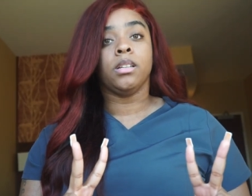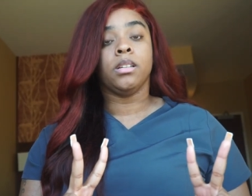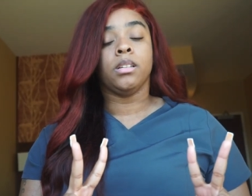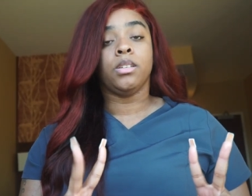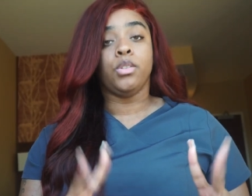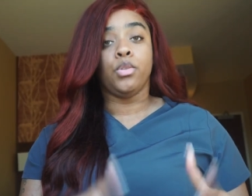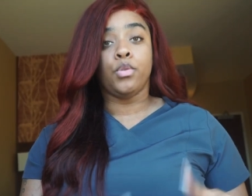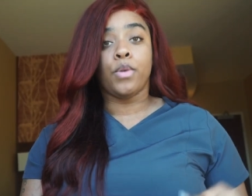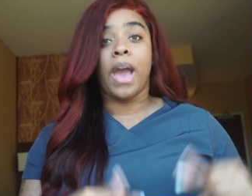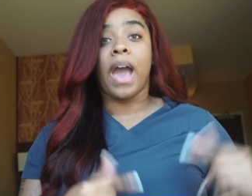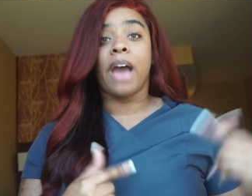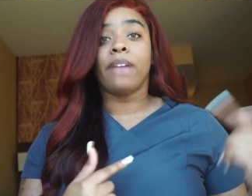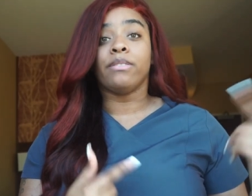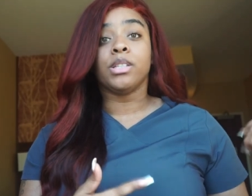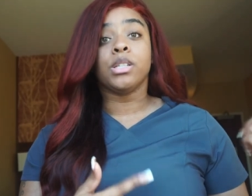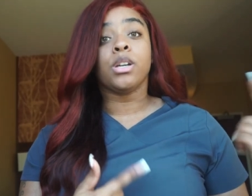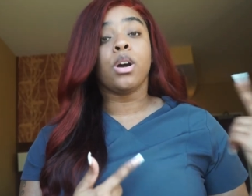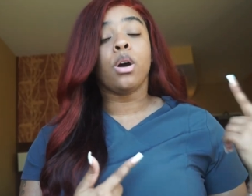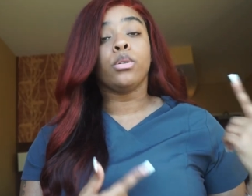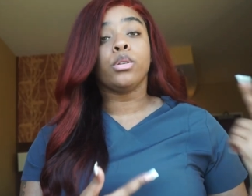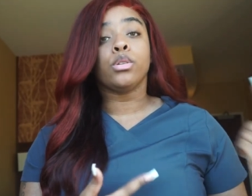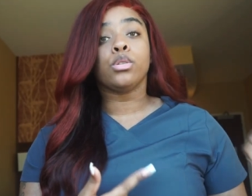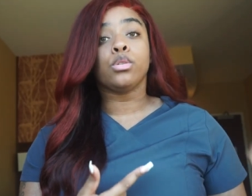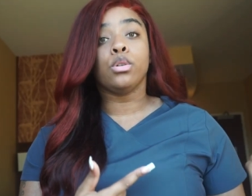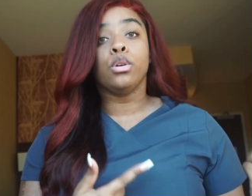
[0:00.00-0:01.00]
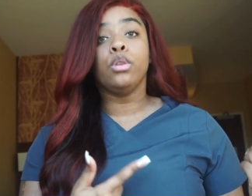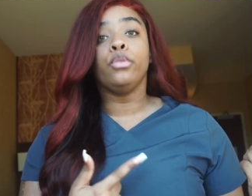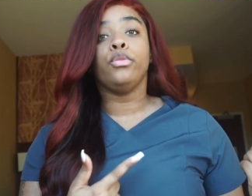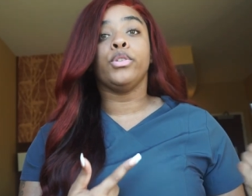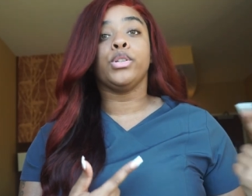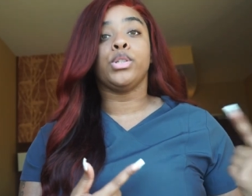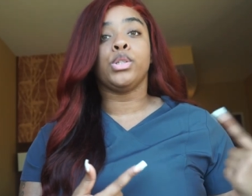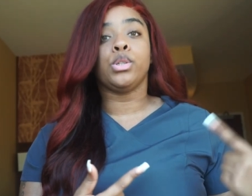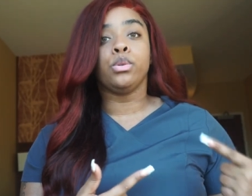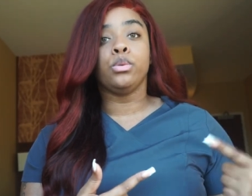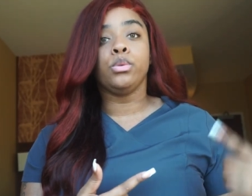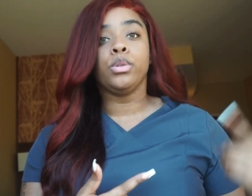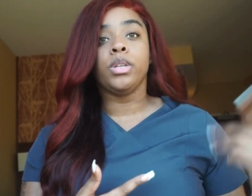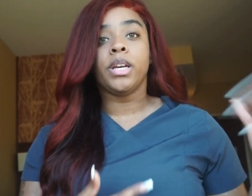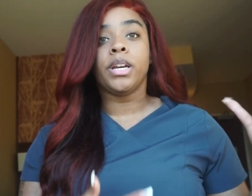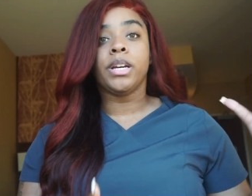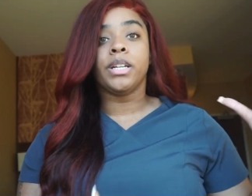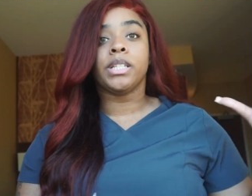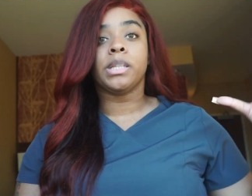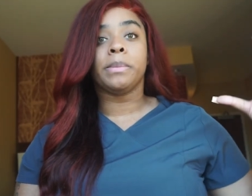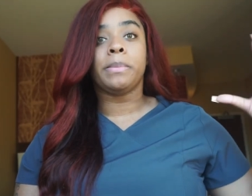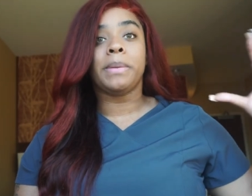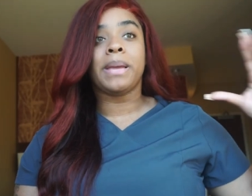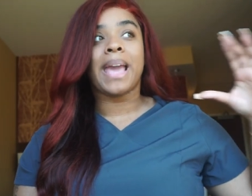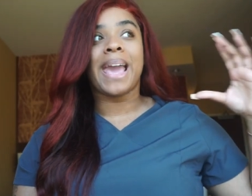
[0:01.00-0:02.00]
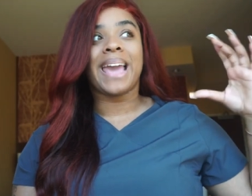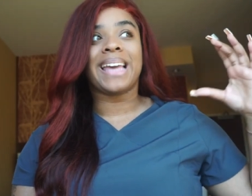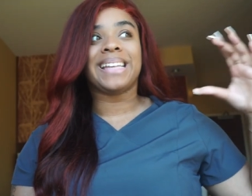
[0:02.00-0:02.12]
You have to go to school for 2 years to be a